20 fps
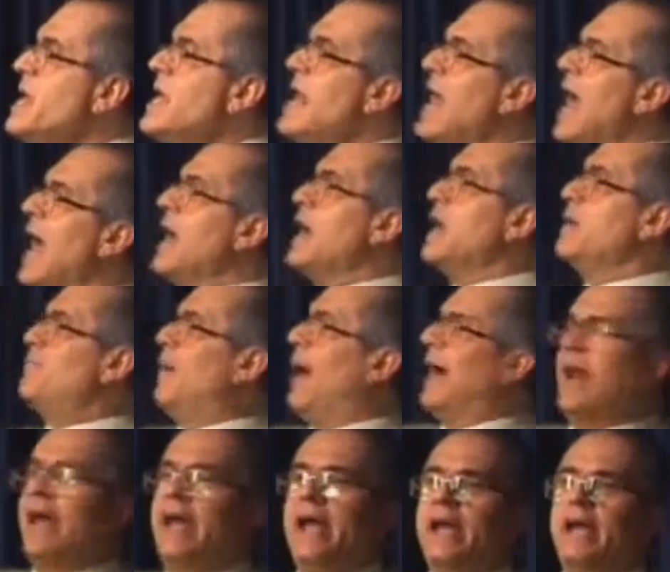
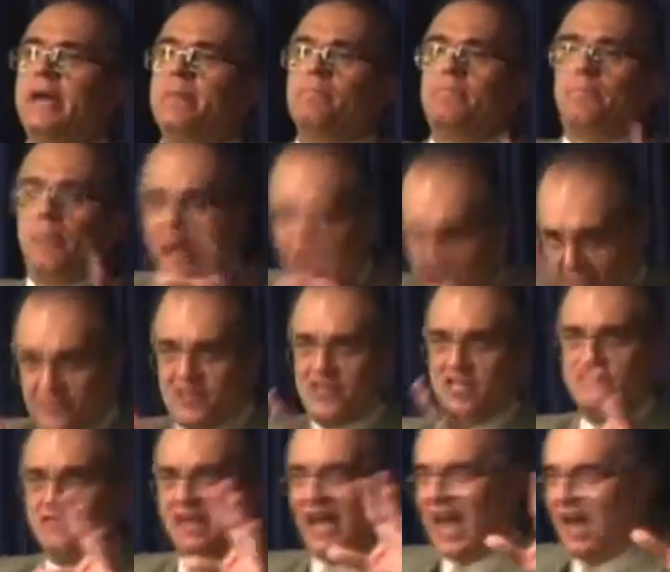Anybody believes in
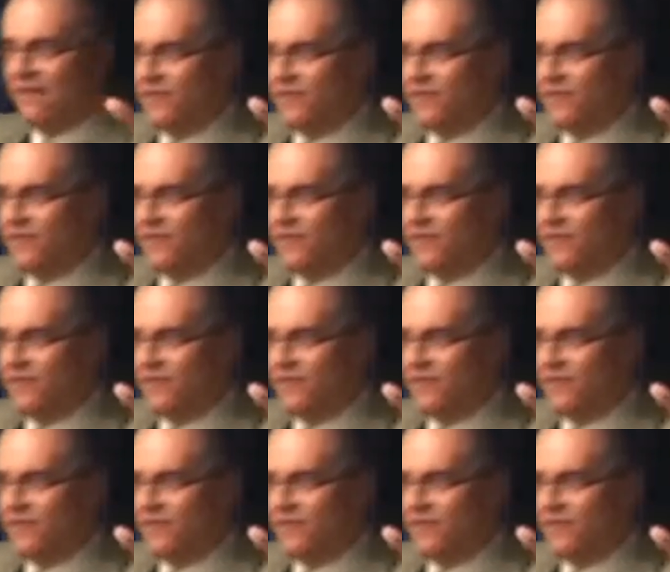the love